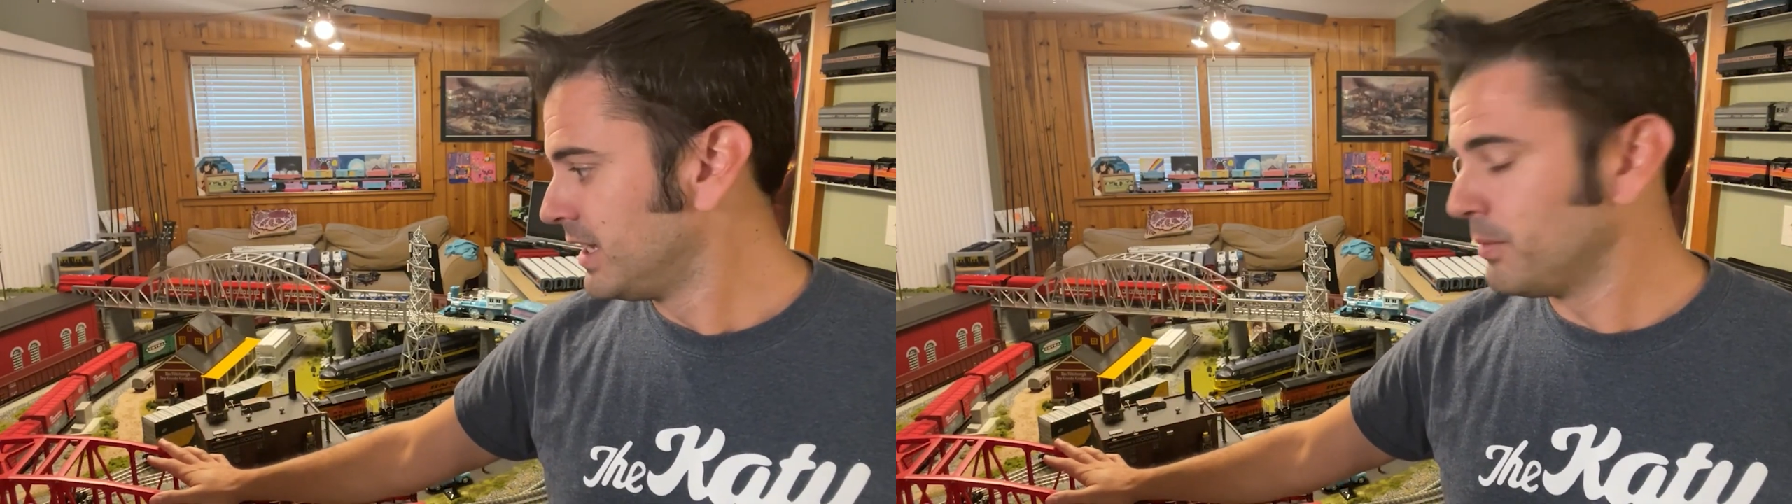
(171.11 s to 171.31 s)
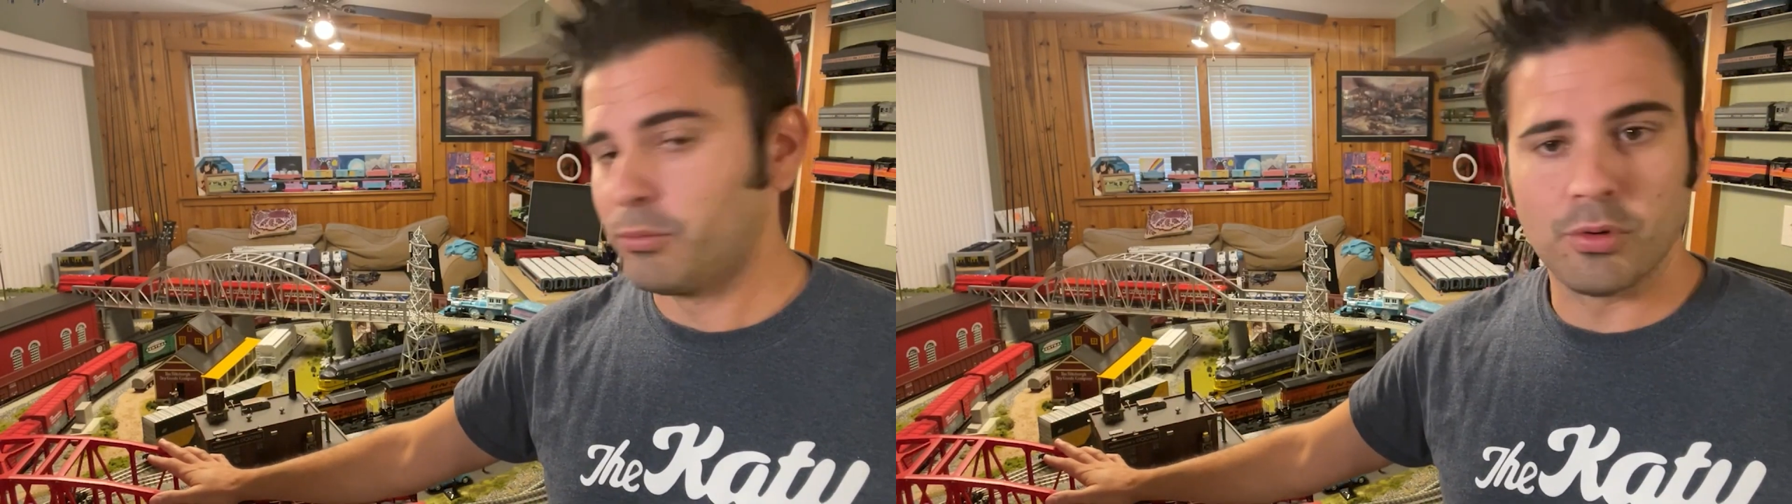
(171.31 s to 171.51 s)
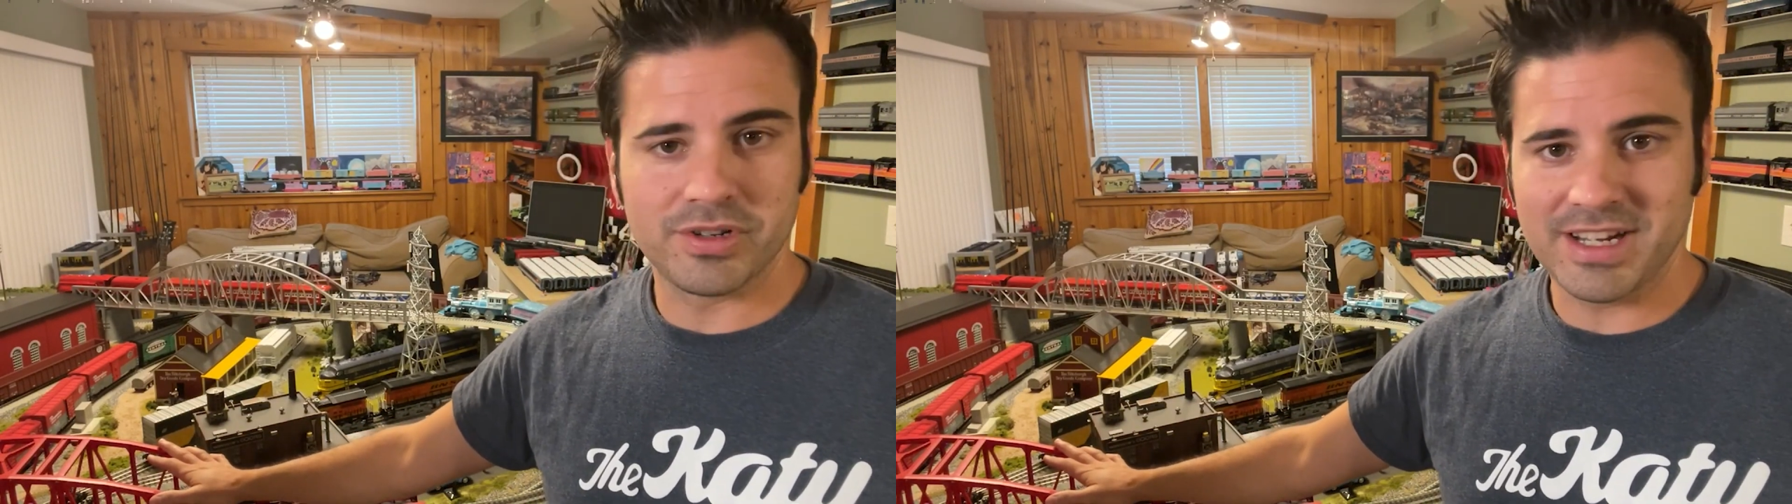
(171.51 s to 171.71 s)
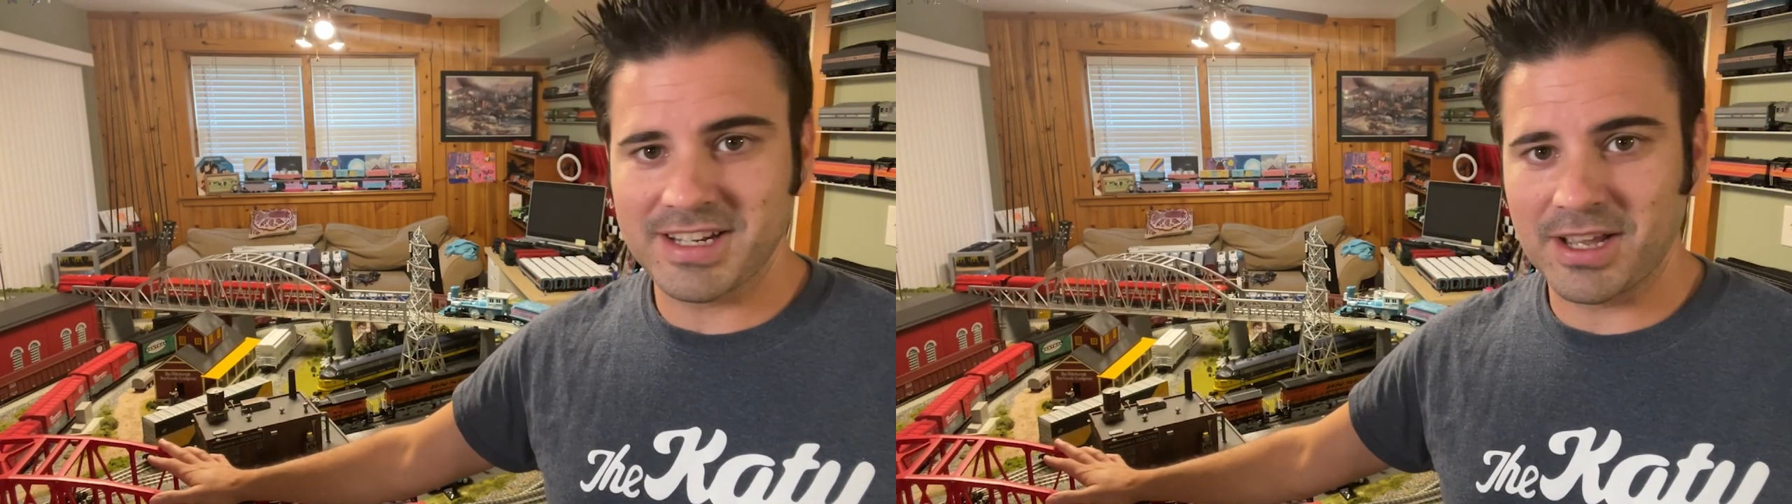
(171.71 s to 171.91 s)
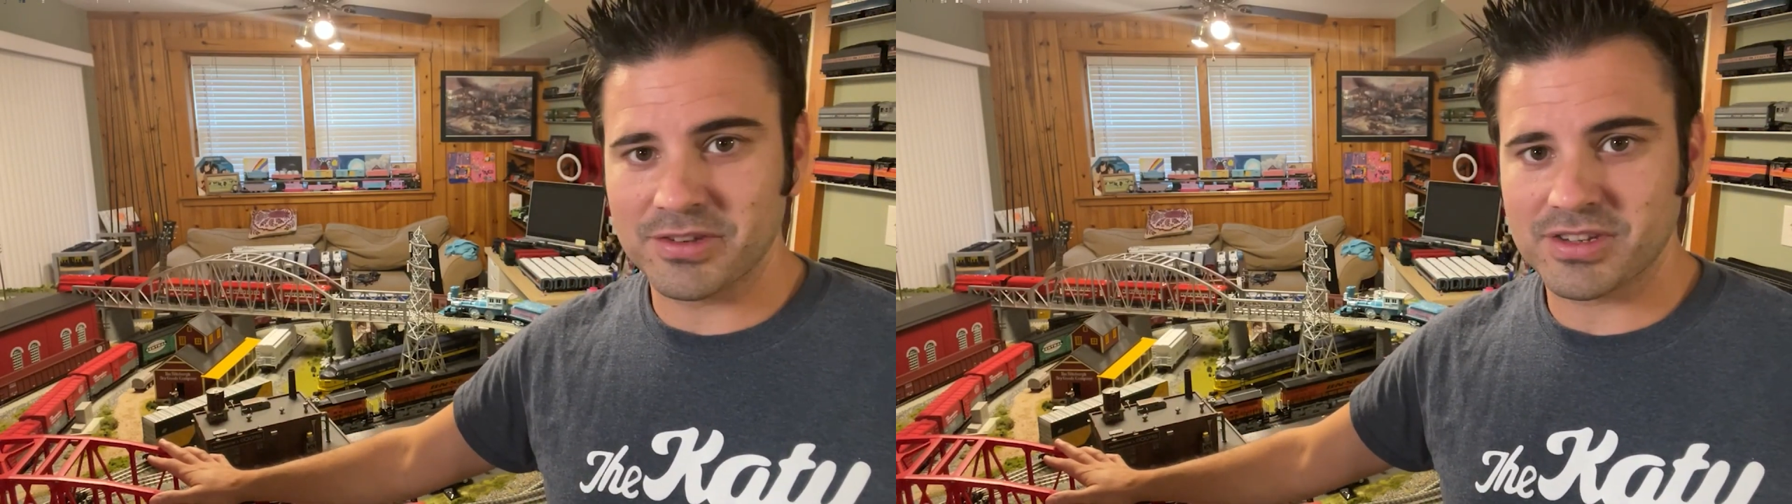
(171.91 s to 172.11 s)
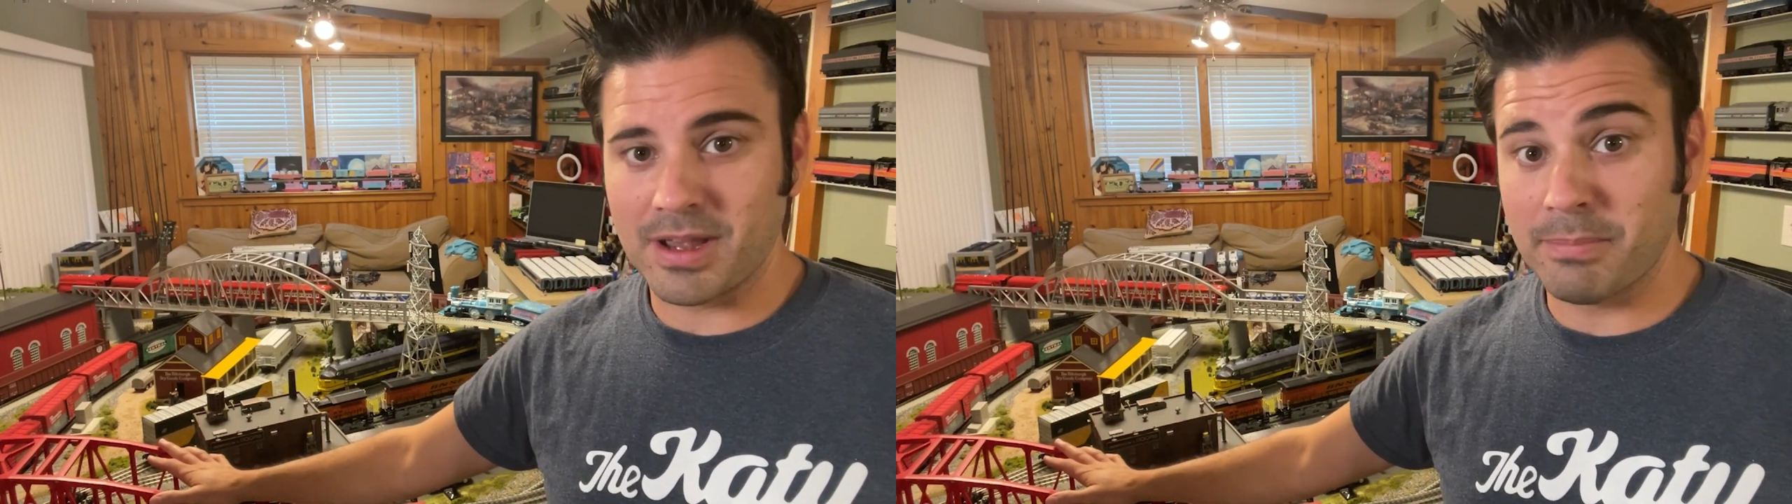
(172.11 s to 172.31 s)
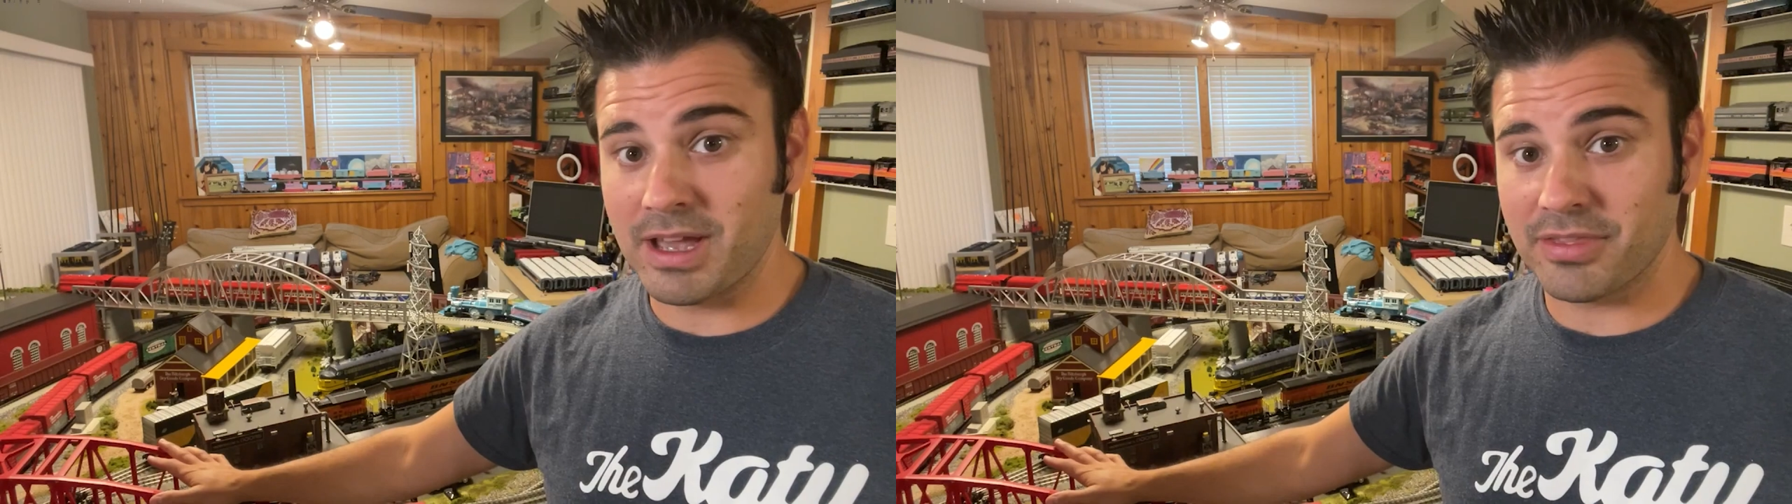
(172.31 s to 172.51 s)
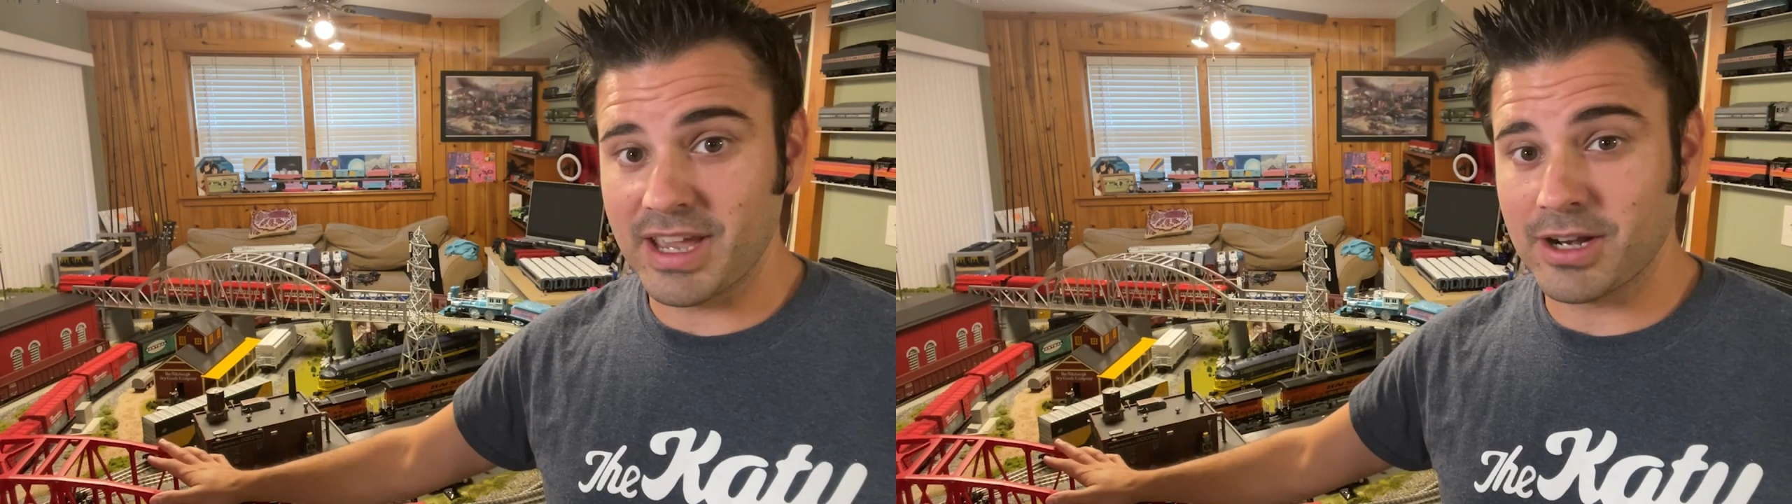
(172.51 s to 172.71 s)
more details
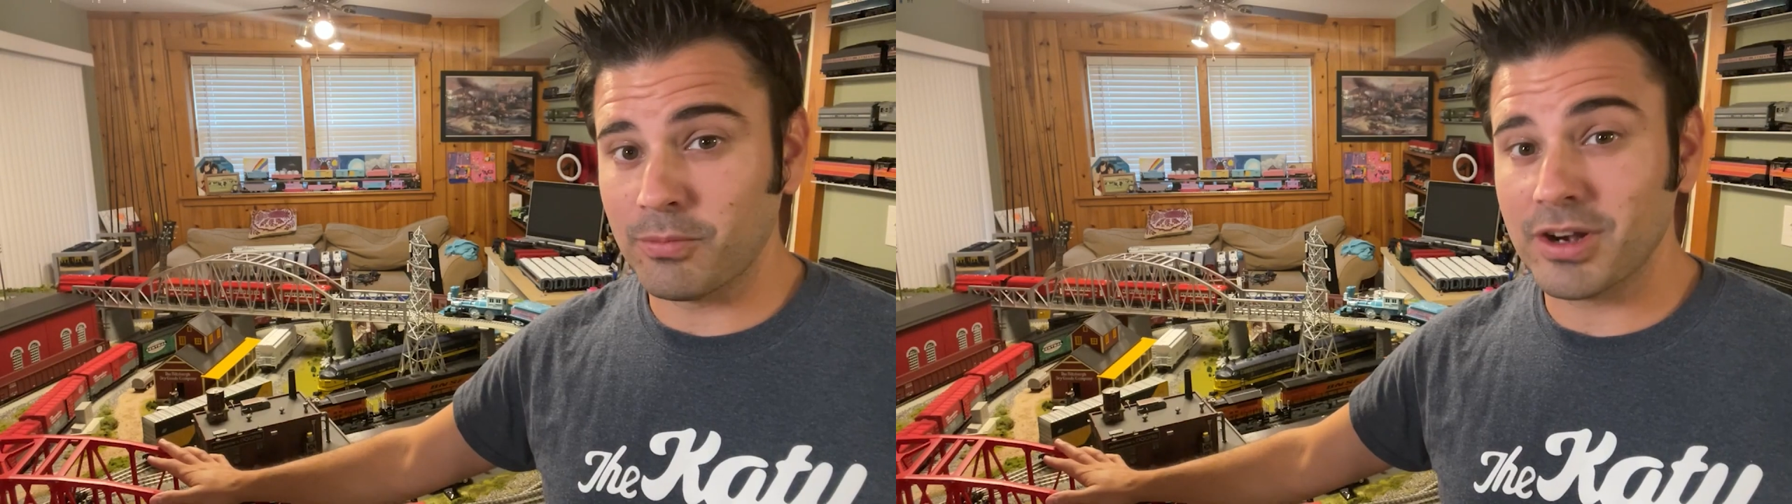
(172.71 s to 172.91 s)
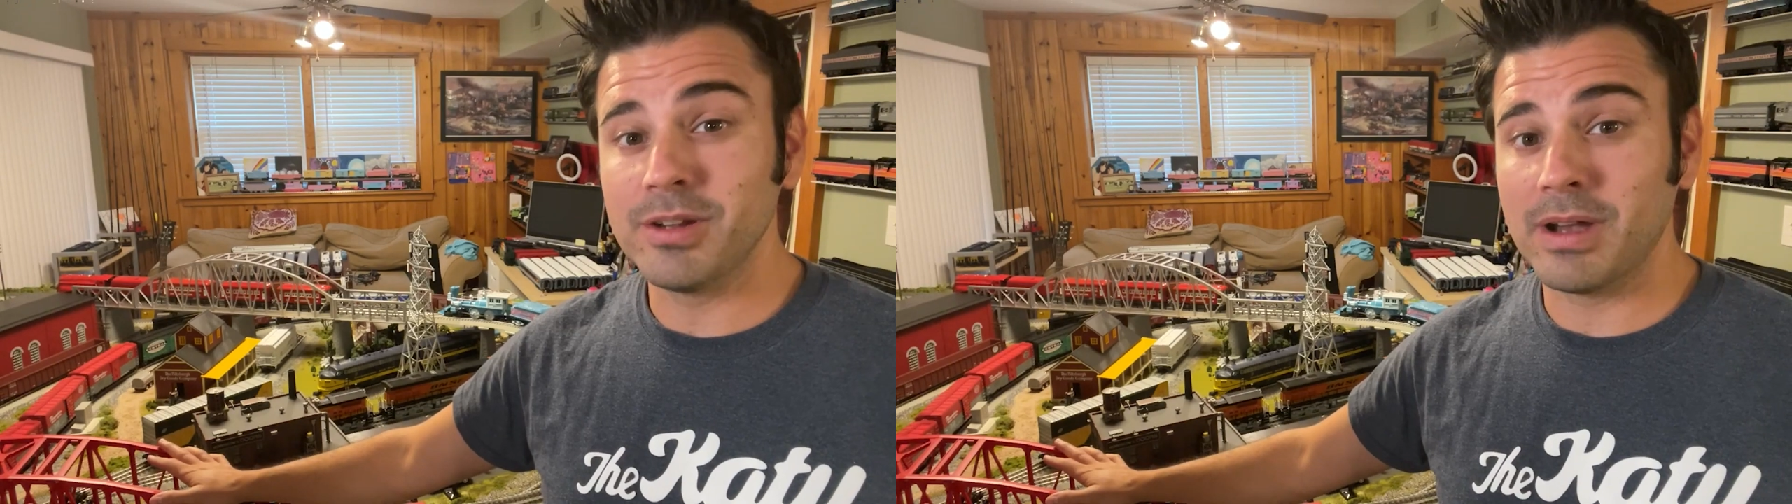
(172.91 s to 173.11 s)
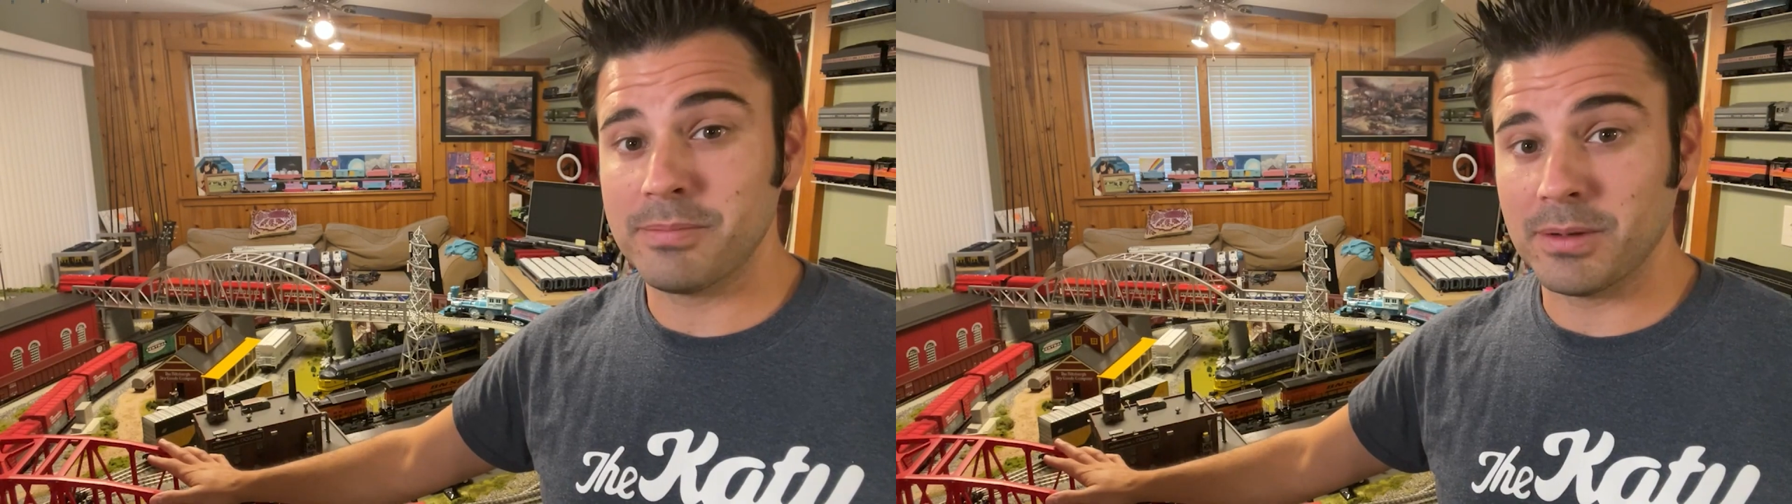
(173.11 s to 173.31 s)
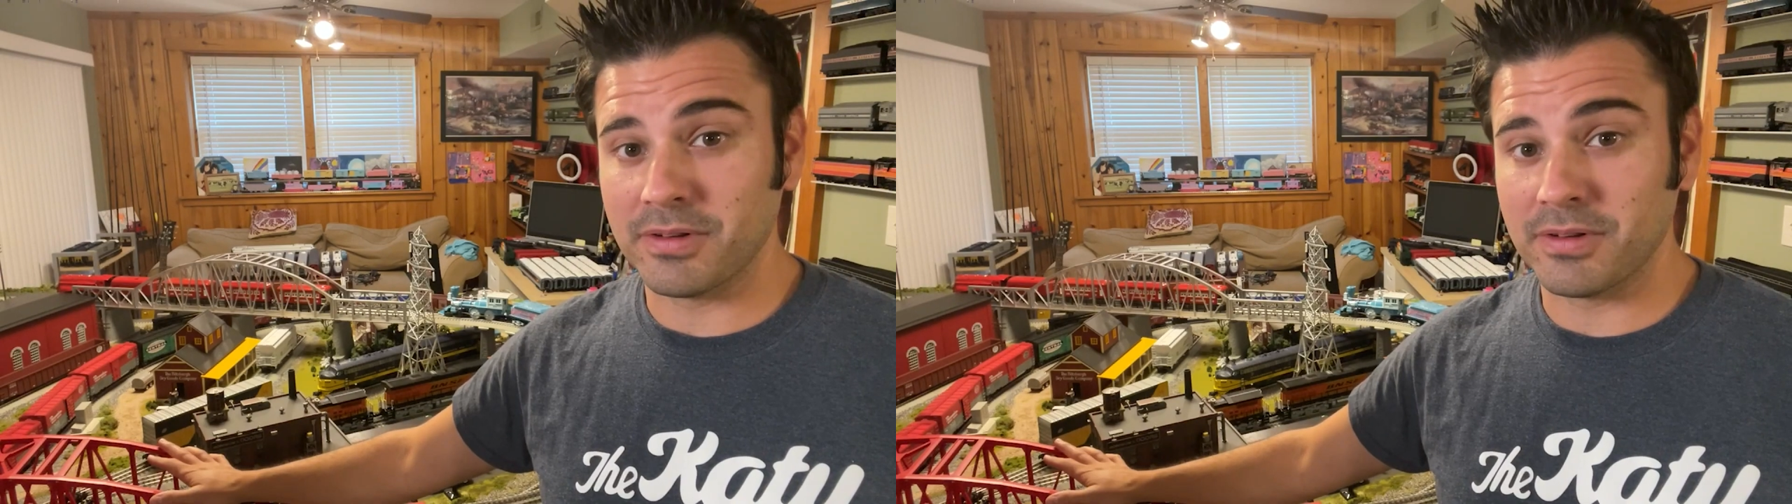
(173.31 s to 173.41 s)
about that and where you might be able to